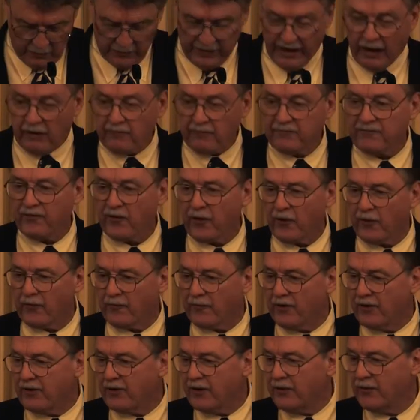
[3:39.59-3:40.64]
Without
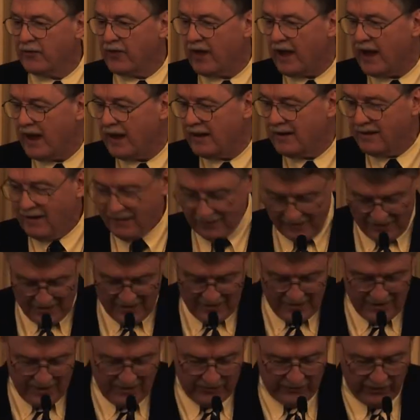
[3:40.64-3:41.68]
further ado, then,
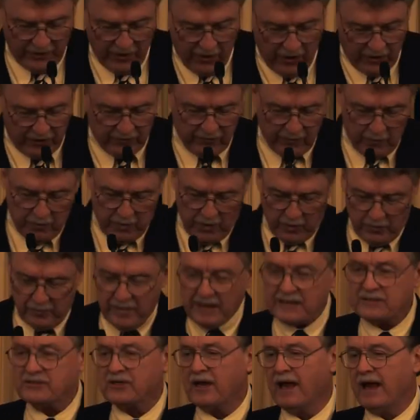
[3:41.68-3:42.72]
the Honorable
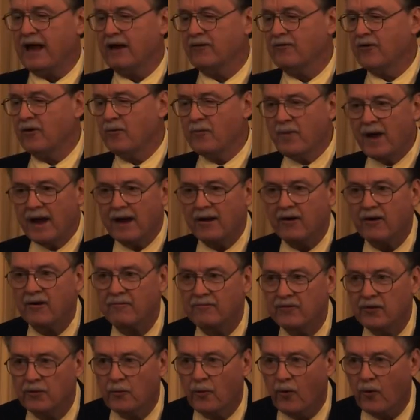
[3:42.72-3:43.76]
Mitch Landrieu, Mayor
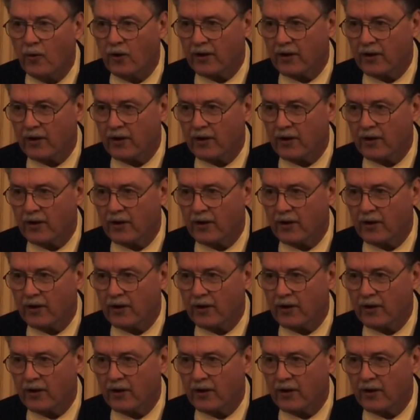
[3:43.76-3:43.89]
of New